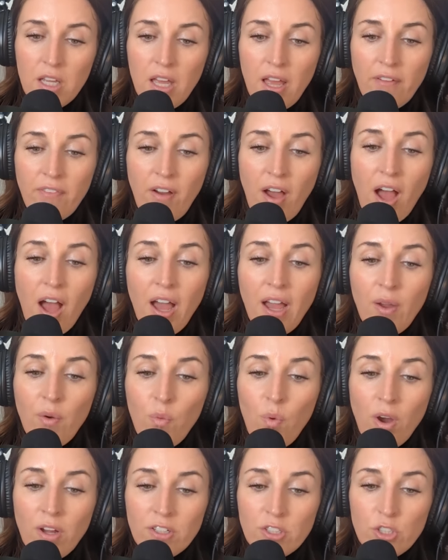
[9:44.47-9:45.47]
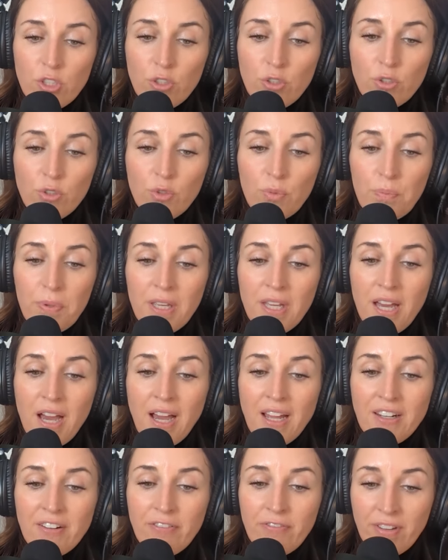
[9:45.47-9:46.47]
If I want to be
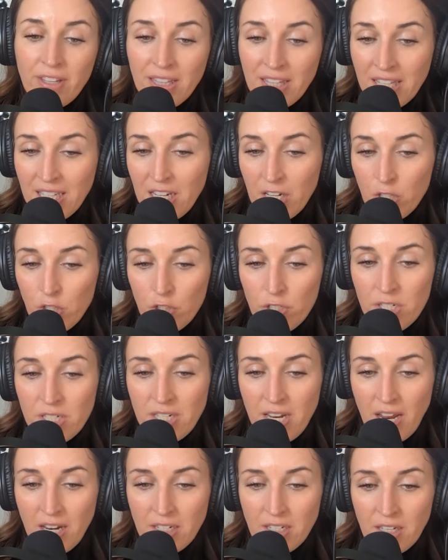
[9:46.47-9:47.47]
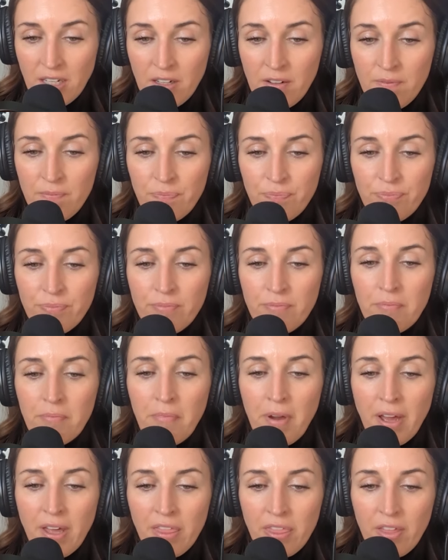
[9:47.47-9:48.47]
feeling understanding,
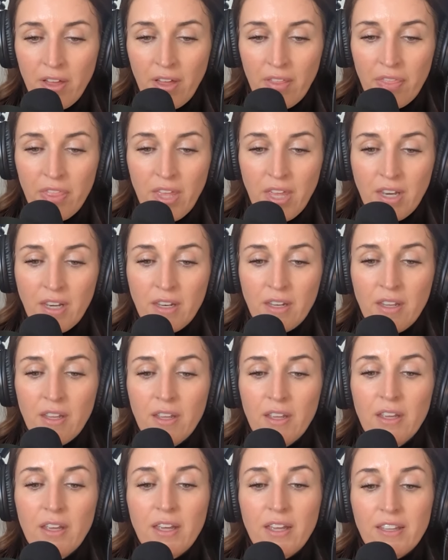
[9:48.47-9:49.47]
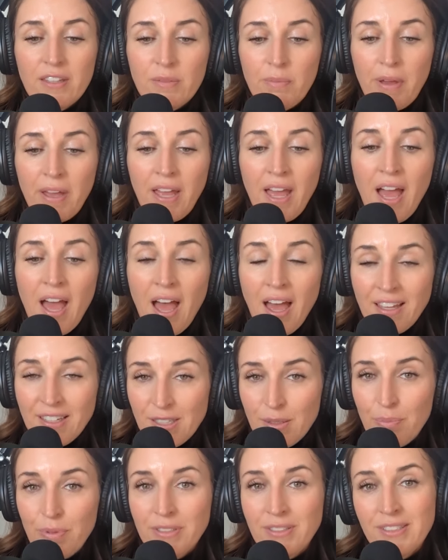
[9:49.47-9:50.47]
my thought then is my
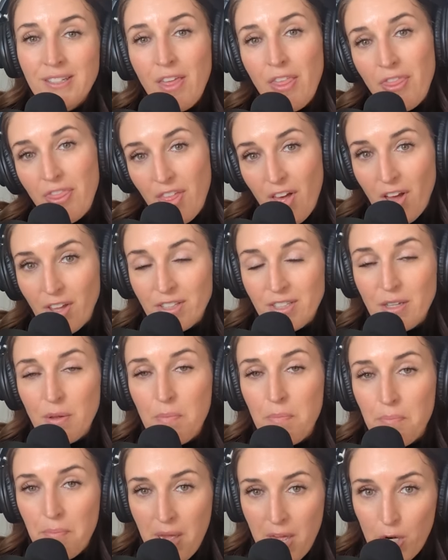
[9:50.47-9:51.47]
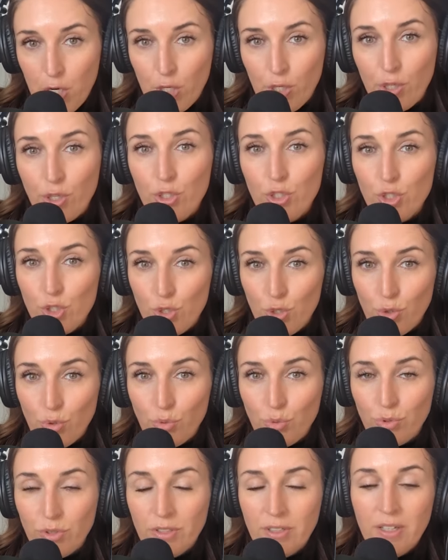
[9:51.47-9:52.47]
husband's thoughts matter
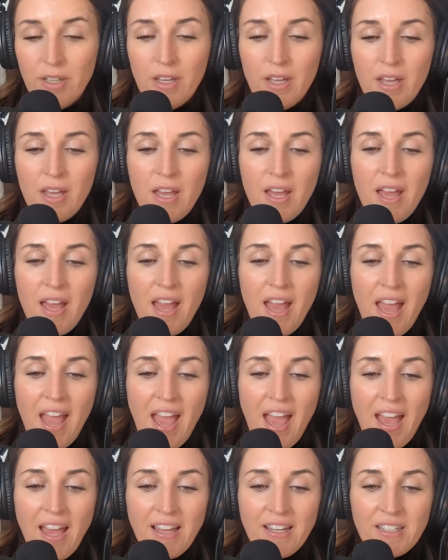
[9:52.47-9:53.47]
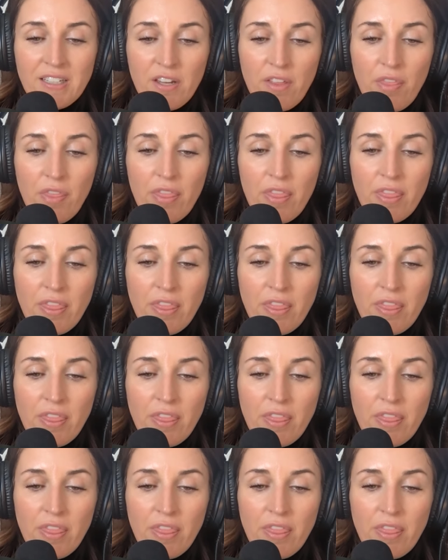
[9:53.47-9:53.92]
too. And